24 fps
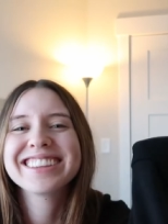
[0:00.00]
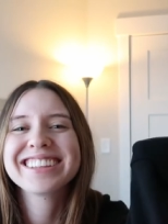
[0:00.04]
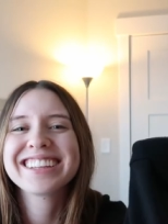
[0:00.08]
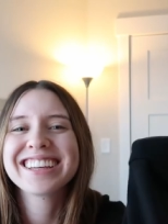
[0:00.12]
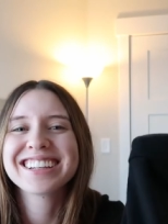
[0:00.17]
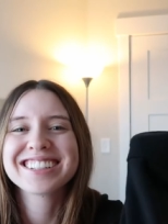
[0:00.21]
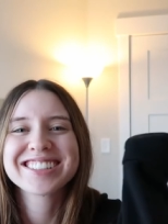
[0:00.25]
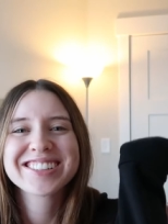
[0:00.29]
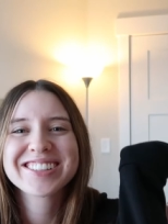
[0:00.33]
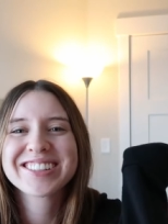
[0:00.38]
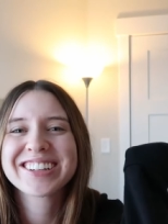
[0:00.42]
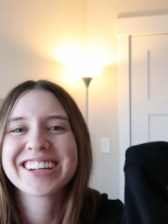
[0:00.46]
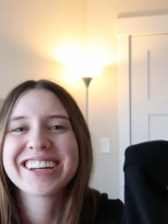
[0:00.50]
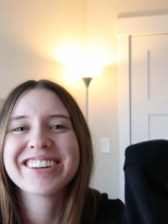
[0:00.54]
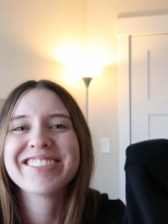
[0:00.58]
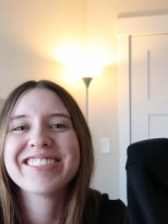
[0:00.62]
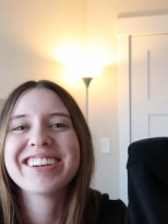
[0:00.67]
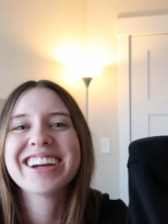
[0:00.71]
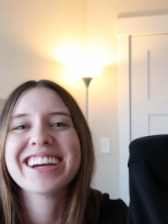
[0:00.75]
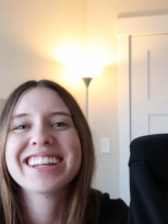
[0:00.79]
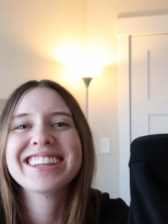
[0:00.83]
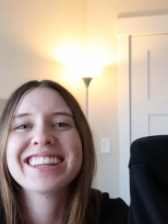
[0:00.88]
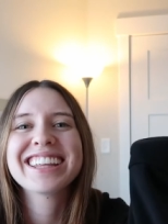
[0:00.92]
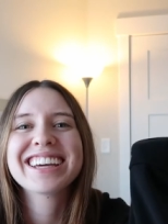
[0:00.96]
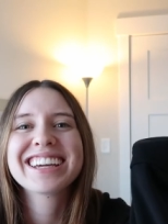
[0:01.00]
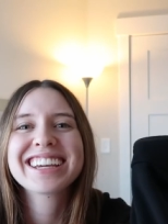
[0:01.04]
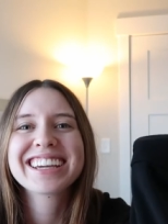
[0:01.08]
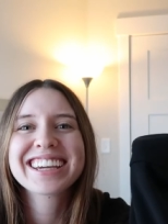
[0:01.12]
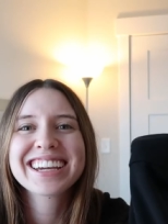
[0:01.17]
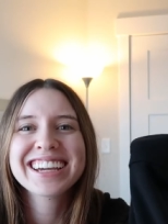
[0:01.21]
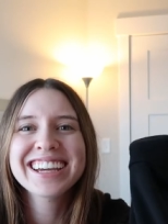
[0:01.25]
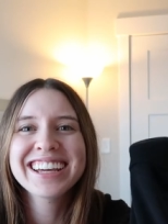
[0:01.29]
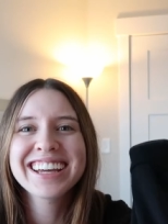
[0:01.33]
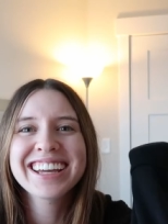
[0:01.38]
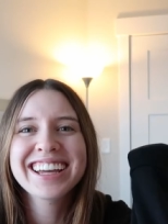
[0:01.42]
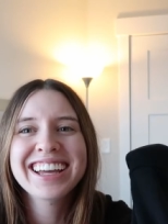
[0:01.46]
yesterday,
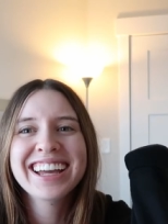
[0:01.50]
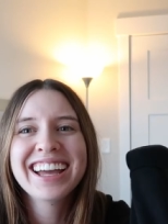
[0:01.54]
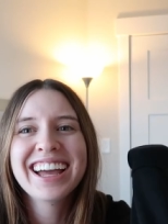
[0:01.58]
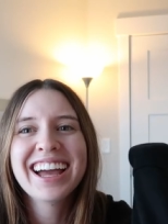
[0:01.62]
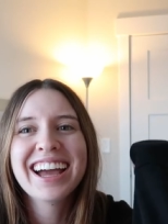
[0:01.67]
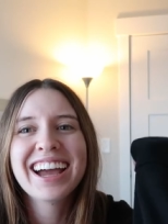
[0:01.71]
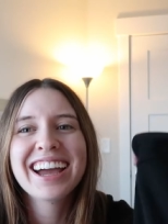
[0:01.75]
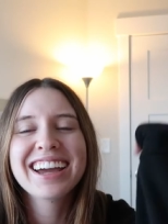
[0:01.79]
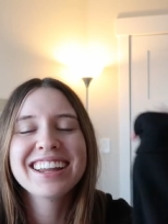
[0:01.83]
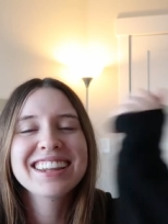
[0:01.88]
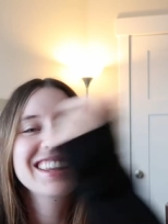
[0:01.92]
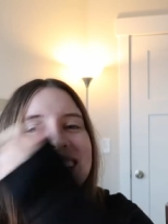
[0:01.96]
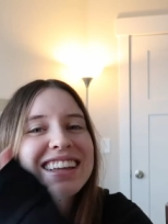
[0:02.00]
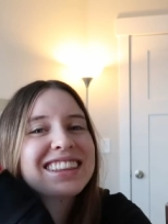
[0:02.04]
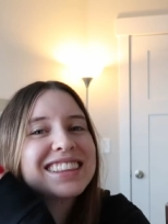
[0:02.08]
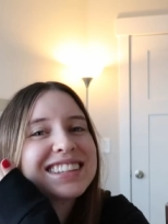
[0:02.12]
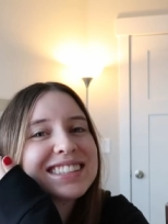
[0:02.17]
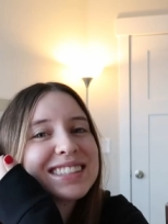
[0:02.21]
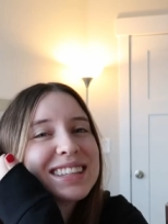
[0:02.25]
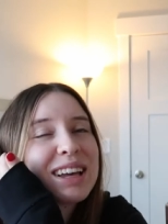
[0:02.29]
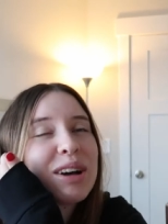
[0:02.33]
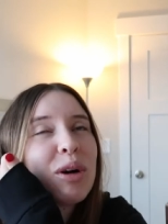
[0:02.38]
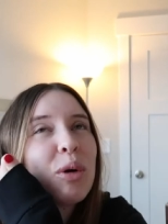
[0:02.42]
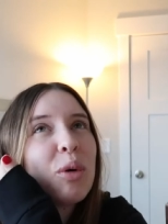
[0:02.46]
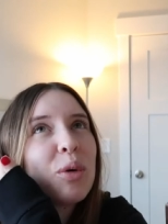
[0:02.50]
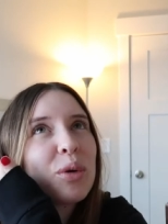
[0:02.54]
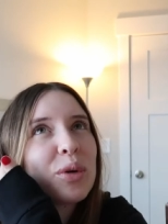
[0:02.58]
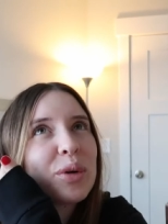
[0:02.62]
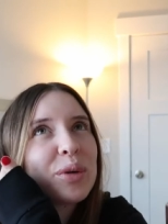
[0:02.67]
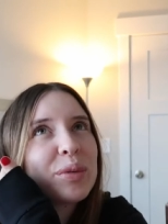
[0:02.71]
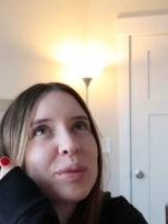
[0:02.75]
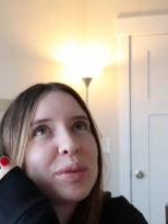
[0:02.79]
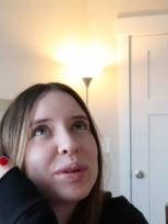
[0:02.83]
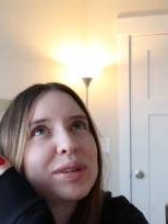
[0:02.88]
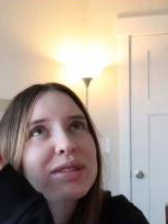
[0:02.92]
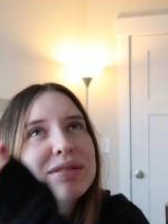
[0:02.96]
I had this
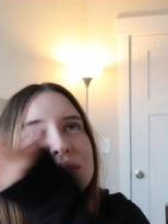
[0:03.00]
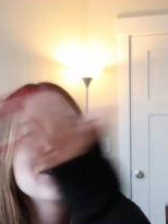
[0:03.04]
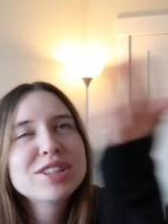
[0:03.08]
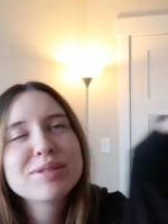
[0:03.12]
horrible,